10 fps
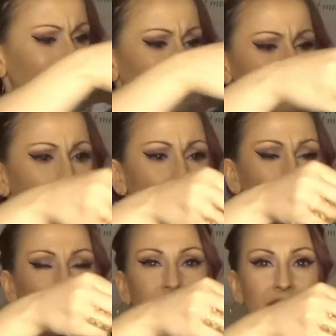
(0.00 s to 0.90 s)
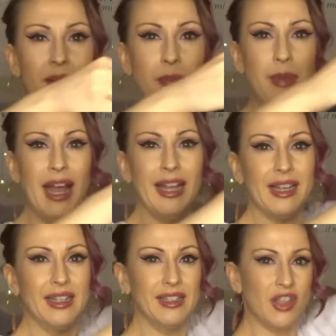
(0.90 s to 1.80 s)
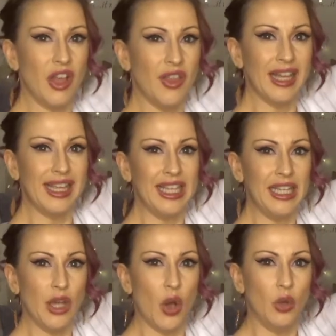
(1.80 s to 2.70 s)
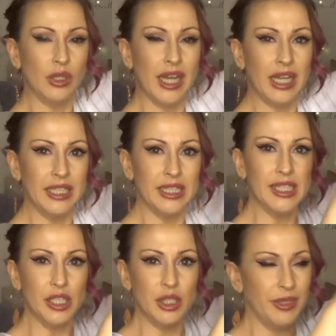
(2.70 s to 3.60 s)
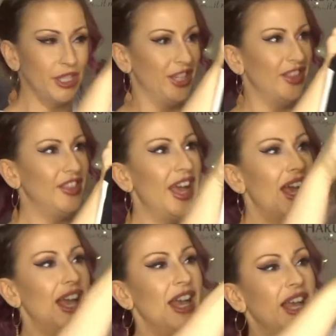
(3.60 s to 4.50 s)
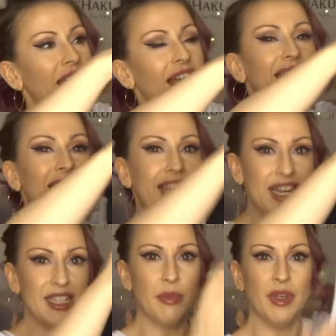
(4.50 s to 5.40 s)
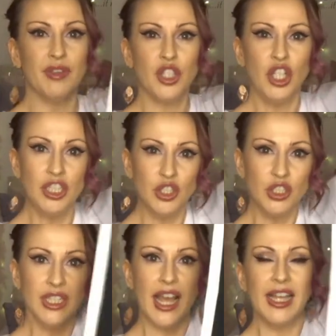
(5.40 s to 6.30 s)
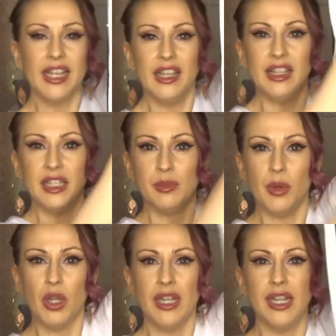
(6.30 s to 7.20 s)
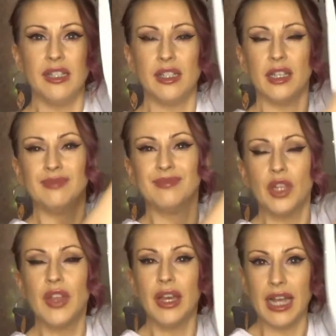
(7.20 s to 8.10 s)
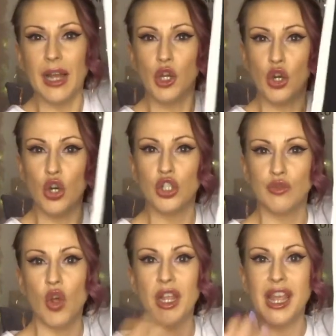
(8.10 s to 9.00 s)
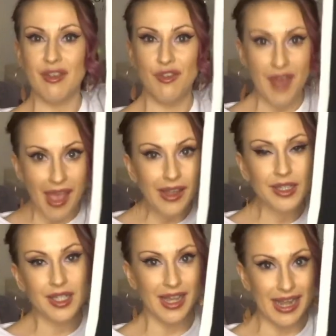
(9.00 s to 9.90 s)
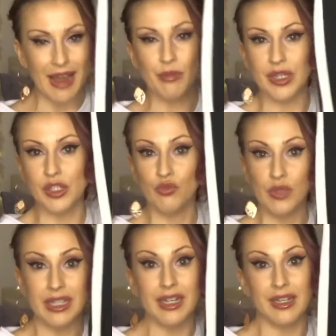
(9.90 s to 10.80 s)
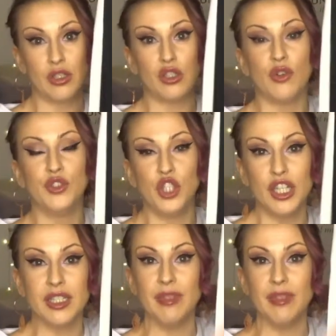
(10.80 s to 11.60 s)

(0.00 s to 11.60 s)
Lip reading: this one buttons at the back and has got that keyhole kind of situation there, and again is a bit of a turtleneck, and this one is that kind of corduroy effect again, but it's a really nice soft jersey